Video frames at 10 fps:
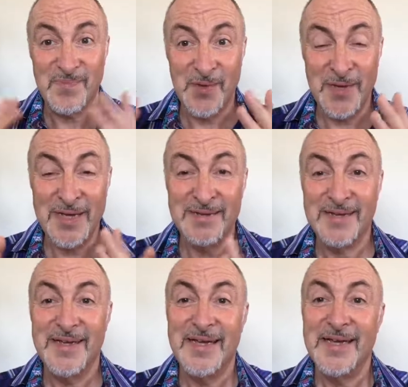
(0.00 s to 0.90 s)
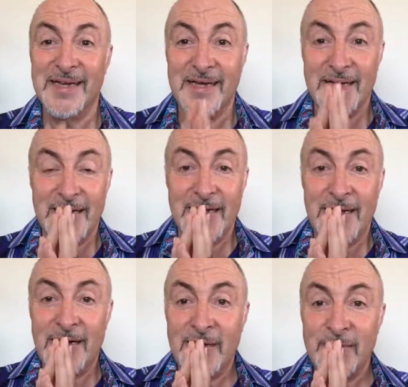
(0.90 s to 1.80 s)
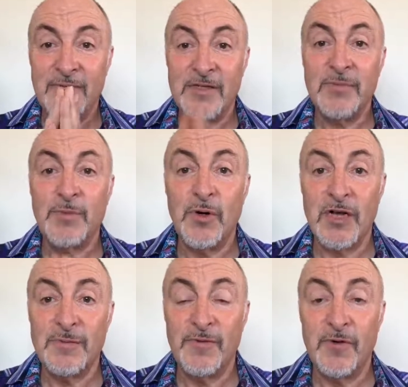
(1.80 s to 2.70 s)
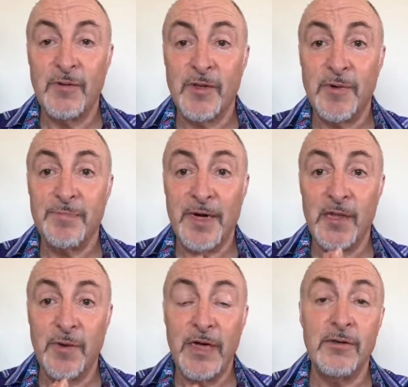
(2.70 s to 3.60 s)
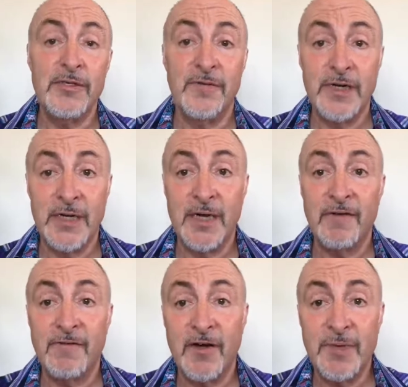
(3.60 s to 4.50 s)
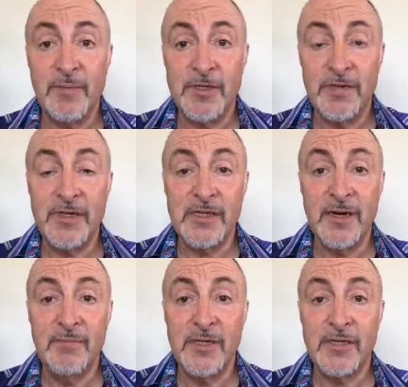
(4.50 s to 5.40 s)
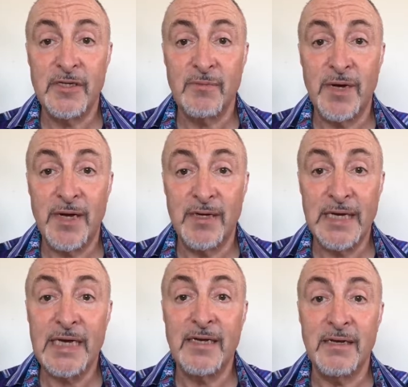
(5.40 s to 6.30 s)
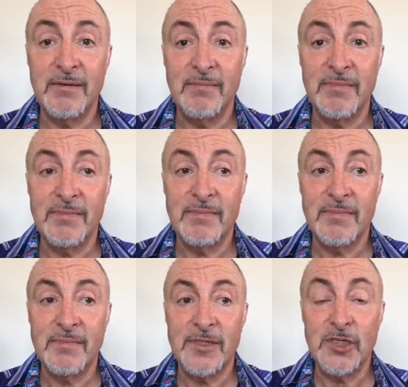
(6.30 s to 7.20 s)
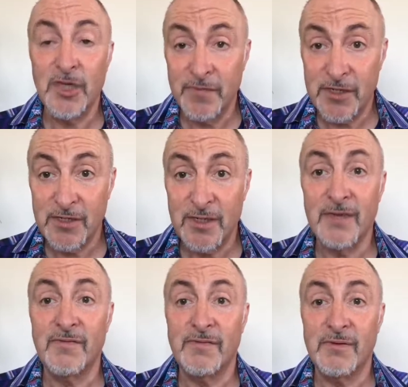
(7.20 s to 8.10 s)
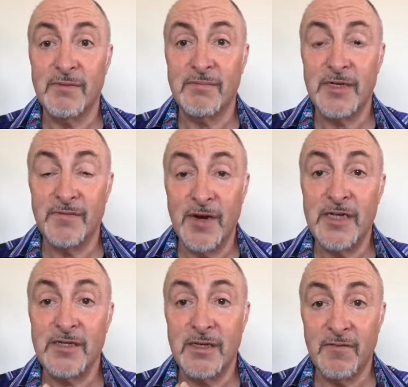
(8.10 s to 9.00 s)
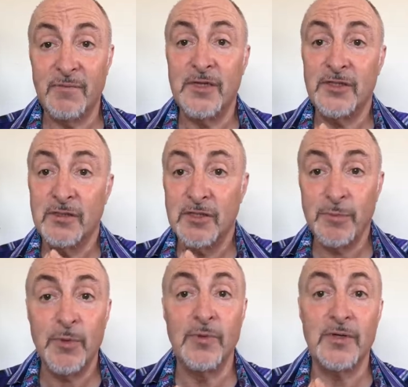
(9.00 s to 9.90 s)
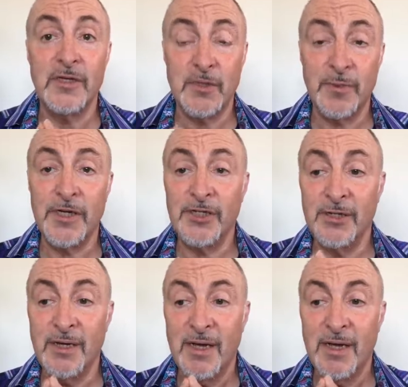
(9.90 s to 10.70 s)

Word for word: Okay? Um, if you haven't seen my broadcast before, by the way, I do this every day at 5 p.m. Pacific time. This is my daily service to give advice, information, support, inspiration.